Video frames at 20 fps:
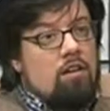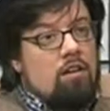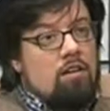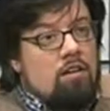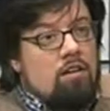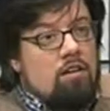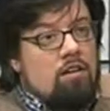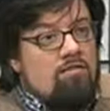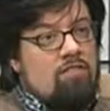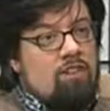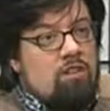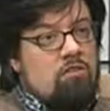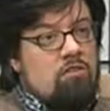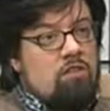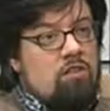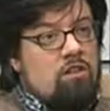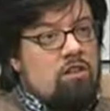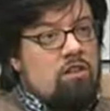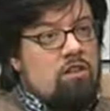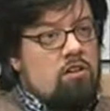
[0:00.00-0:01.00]
a,
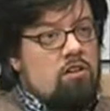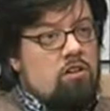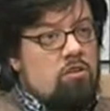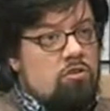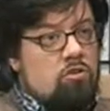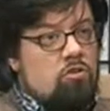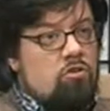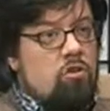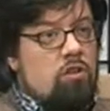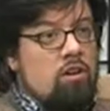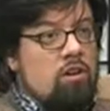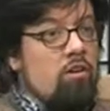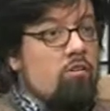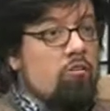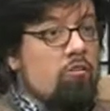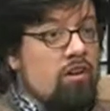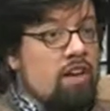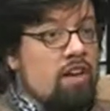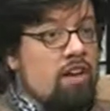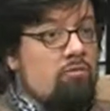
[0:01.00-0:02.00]
convention here in Detroit
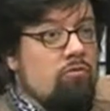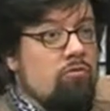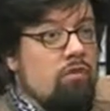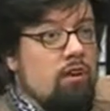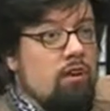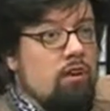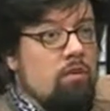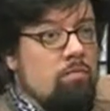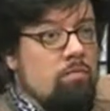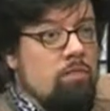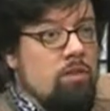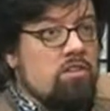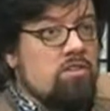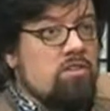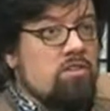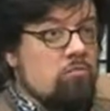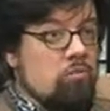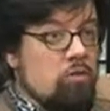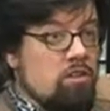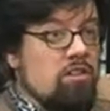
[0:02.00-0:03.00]
called Fanfare that's
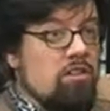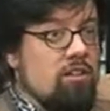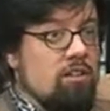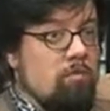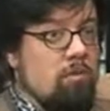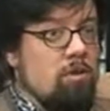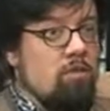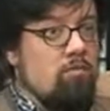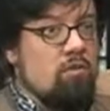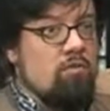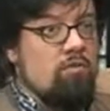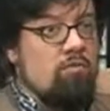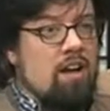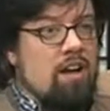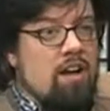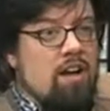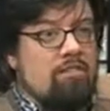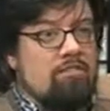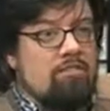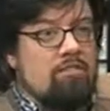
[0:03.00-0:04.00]
okay. recently been
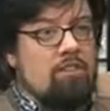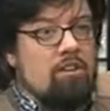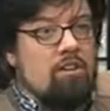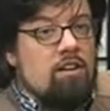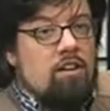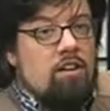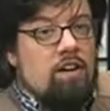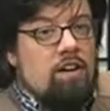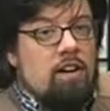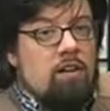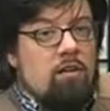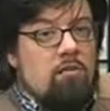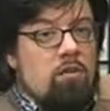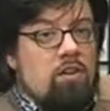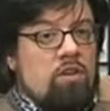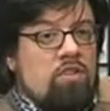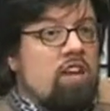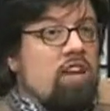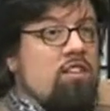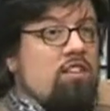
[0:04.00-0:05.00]
revived. And
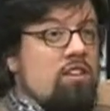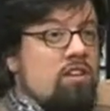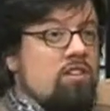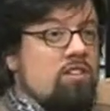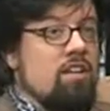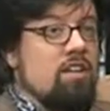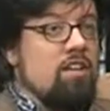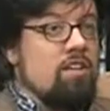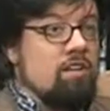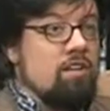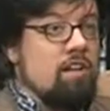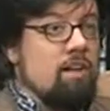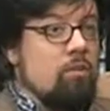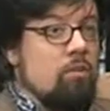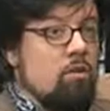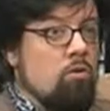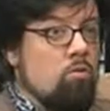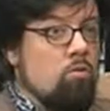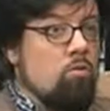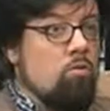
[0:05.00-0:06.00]
with that, they decided to name
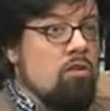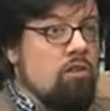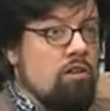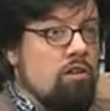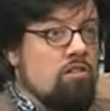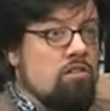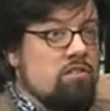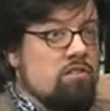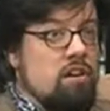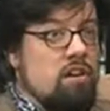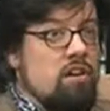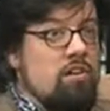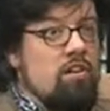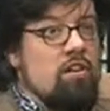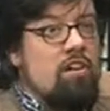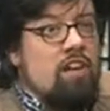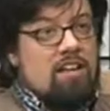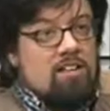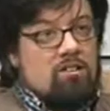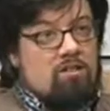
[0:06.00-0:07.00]
an award in his honor.
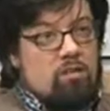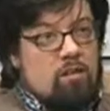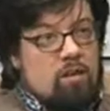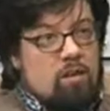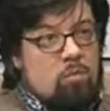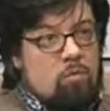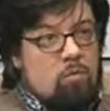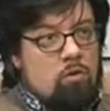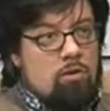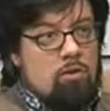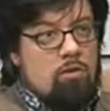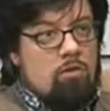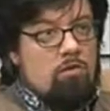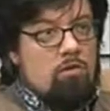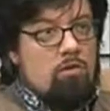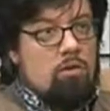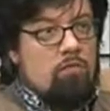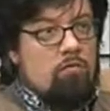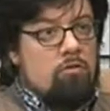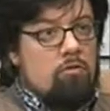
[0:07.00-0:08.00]
And last year, I won a,
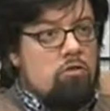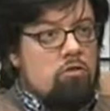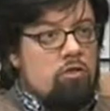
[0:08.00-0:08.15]
oh, a few